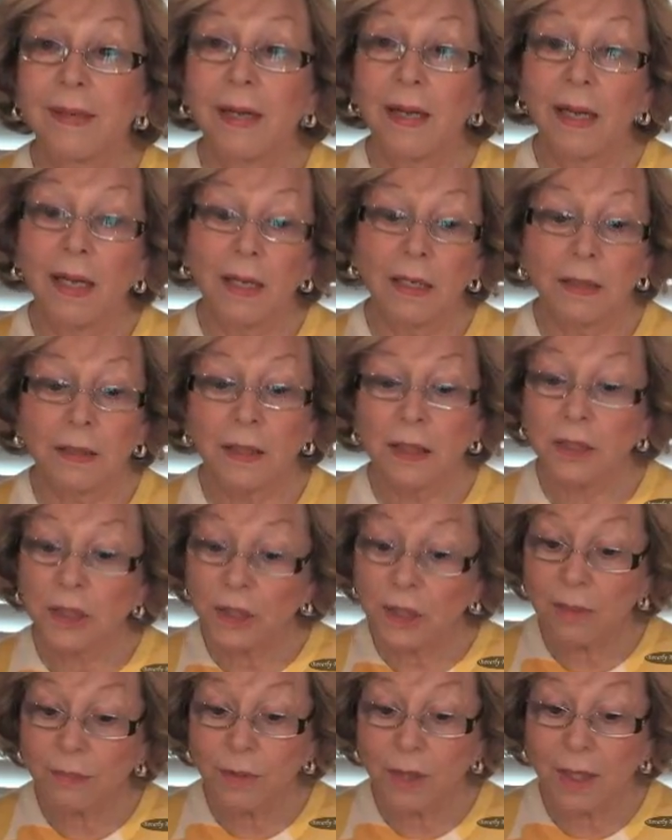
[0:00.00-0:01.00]
And
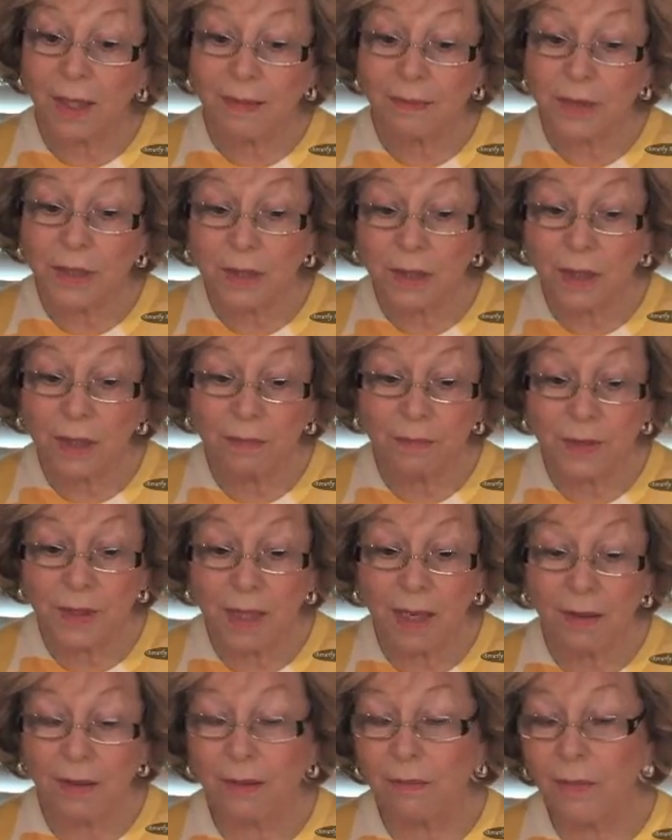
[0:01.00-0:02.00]
sometimes it comes
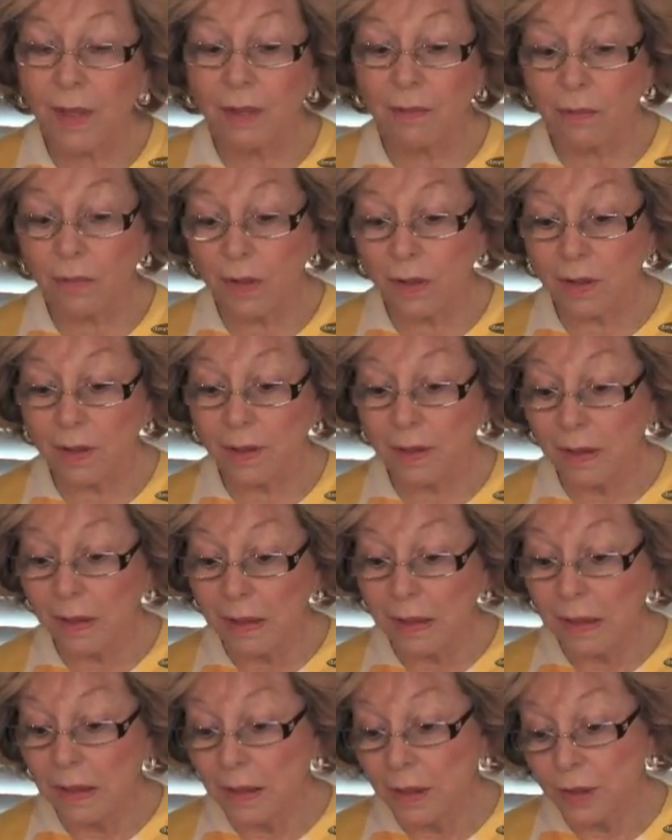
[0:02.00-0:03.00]
out in my work.
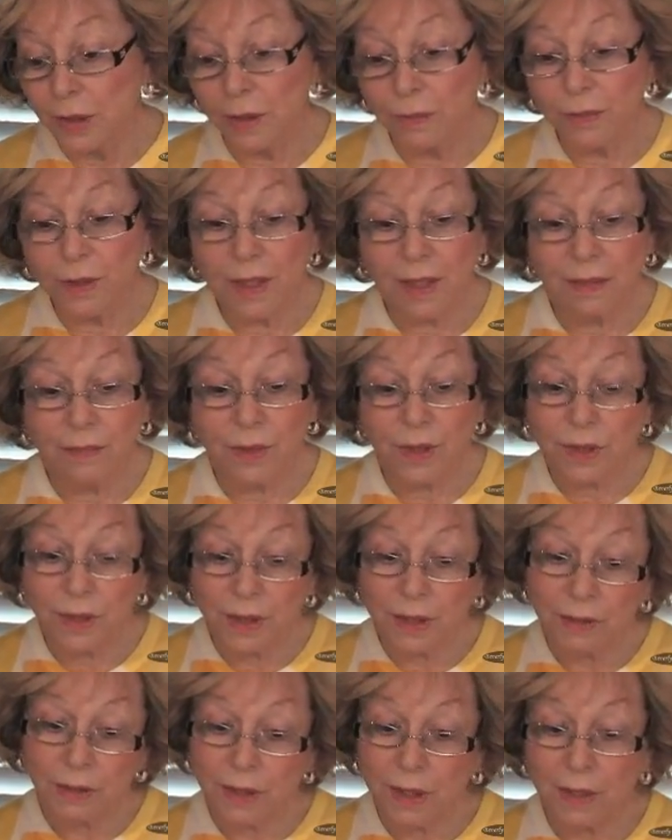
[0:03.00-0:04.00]
Sometimes it
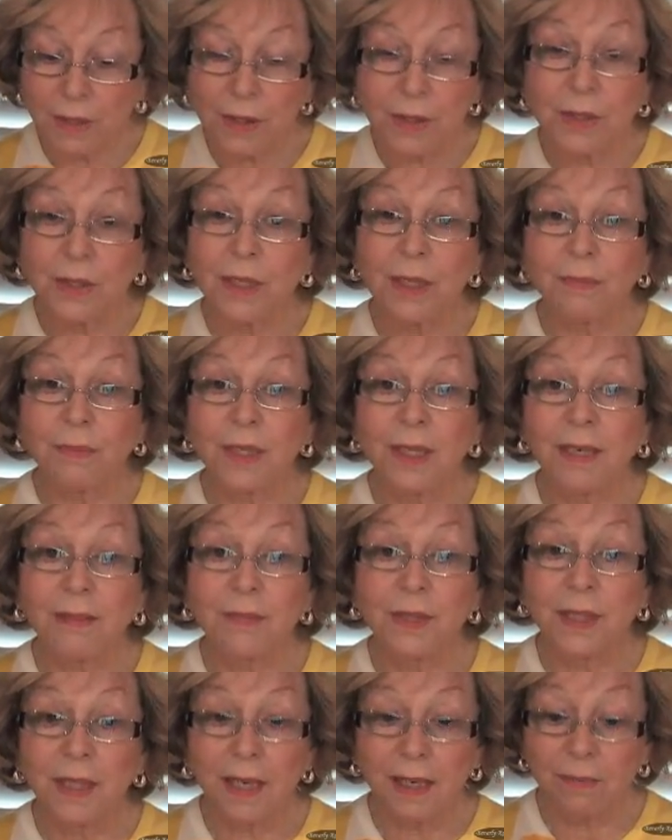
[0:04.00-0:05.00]
doesn't.
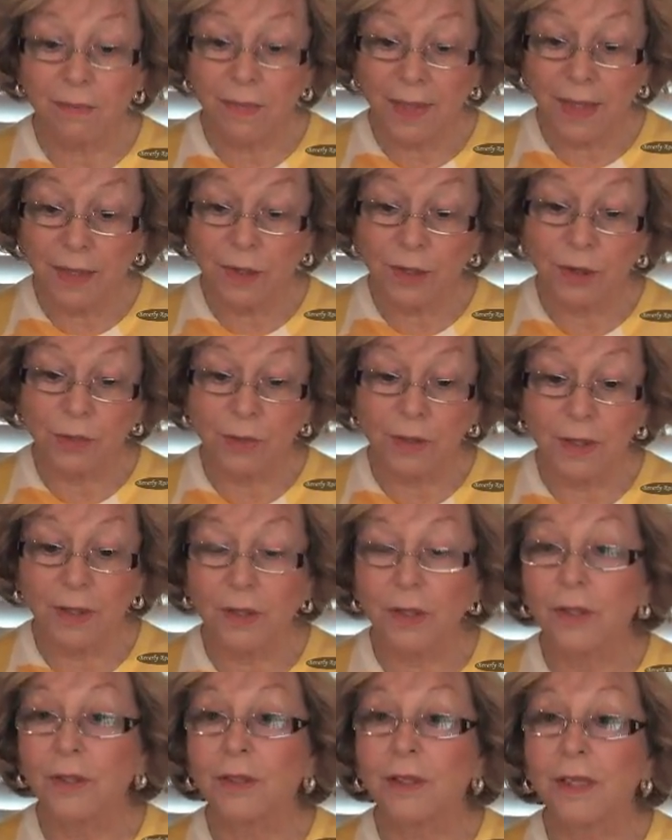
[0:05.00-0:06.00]
Sometimes I'm led to
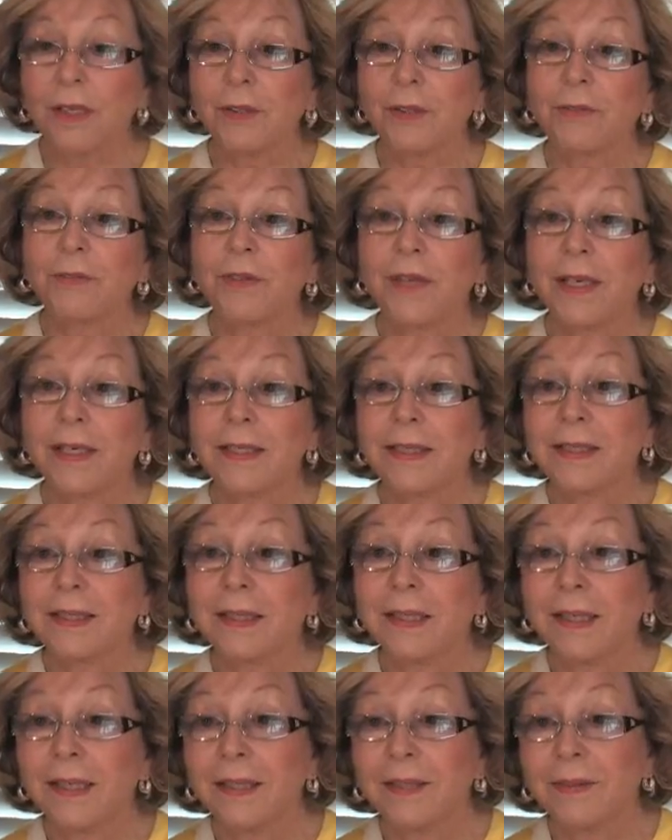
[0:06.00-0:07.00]
another phase
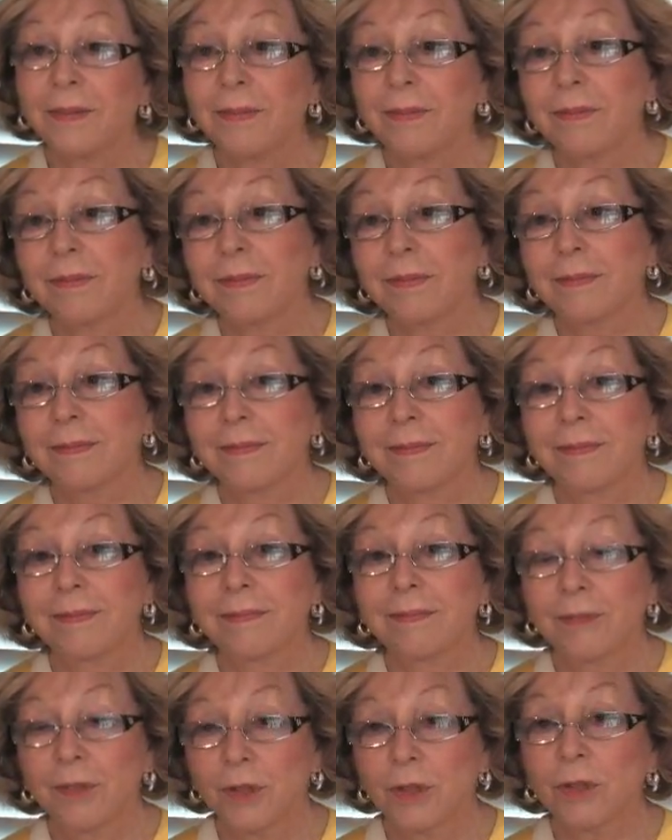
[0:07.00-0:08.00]
again.
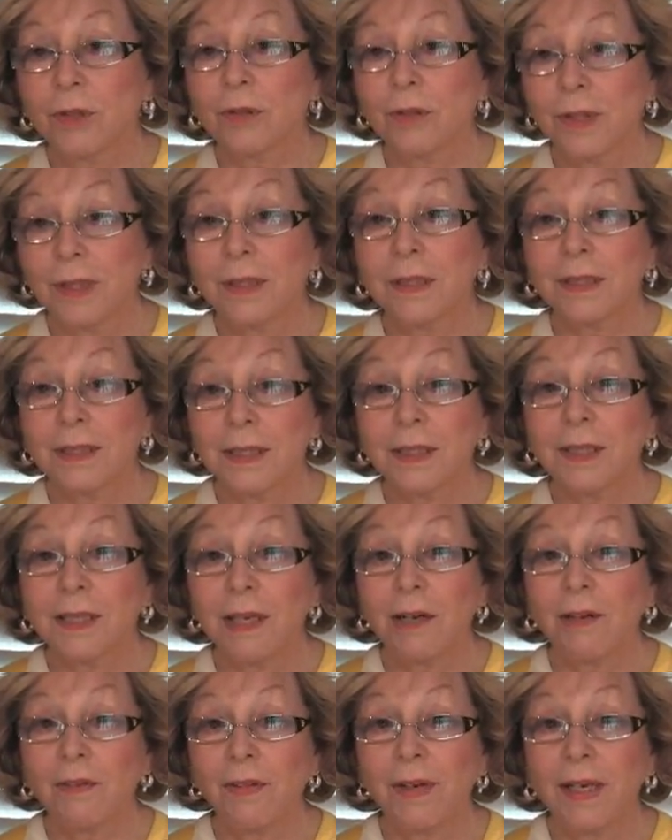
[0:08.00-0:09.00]
So yes, that's
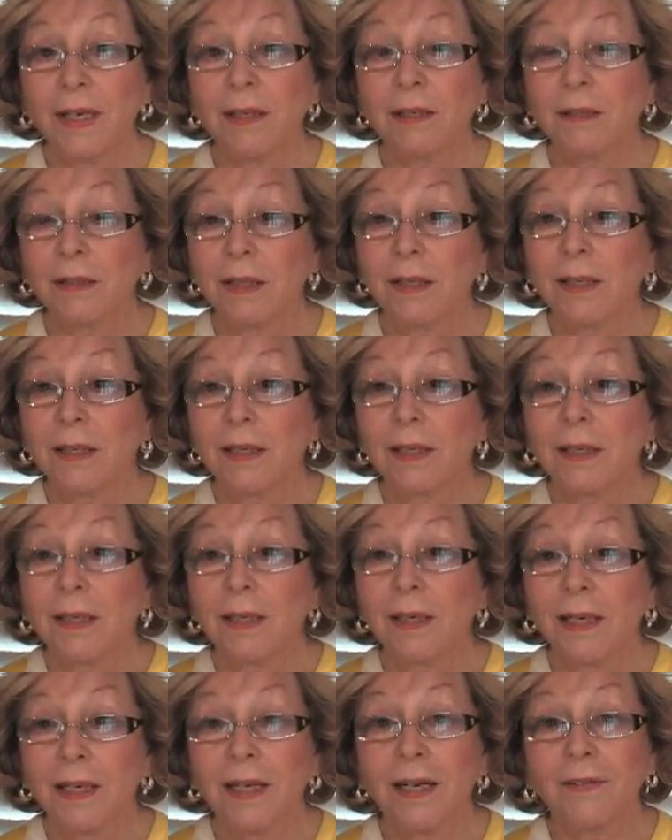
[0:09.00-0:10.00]
how I've handled
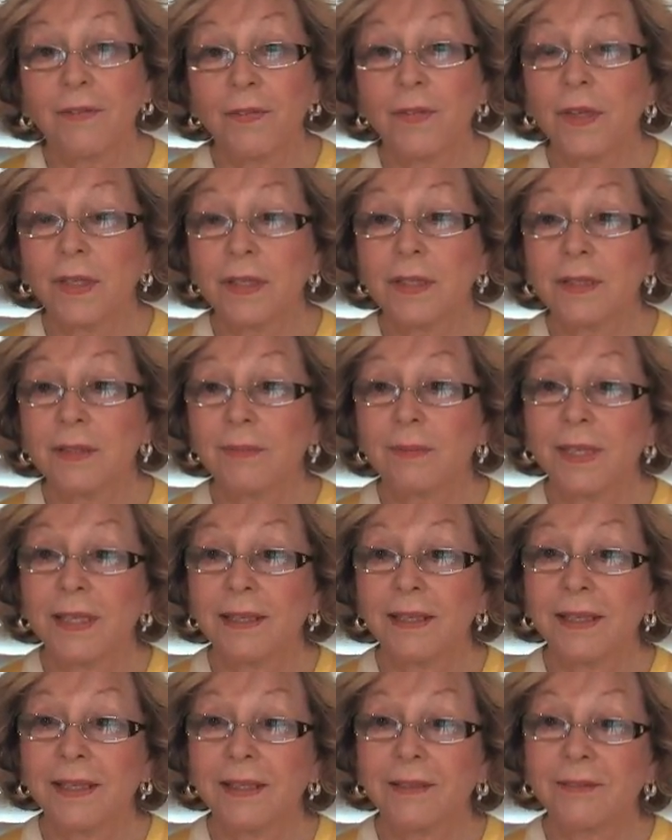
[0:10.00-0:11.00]
a lot of things in my
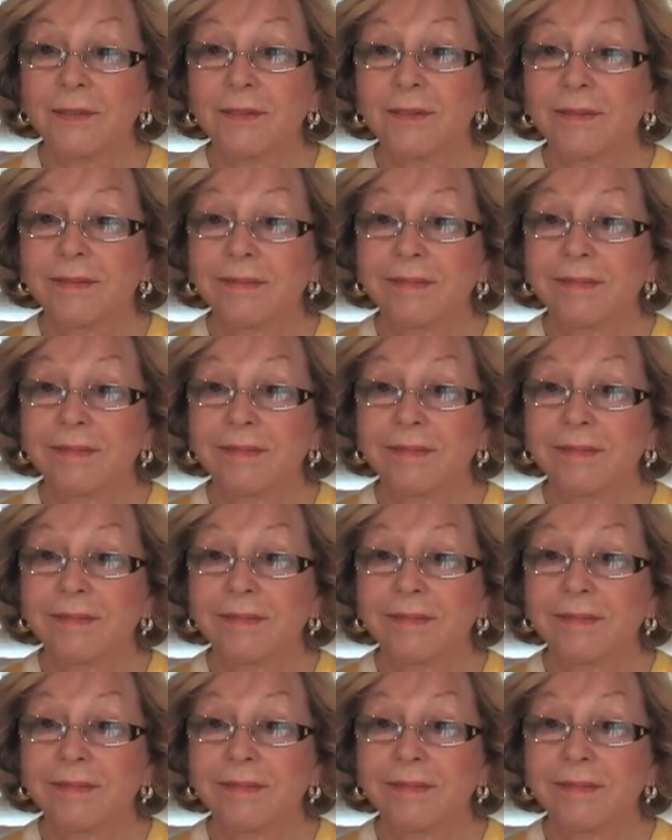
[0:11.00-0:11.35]
life.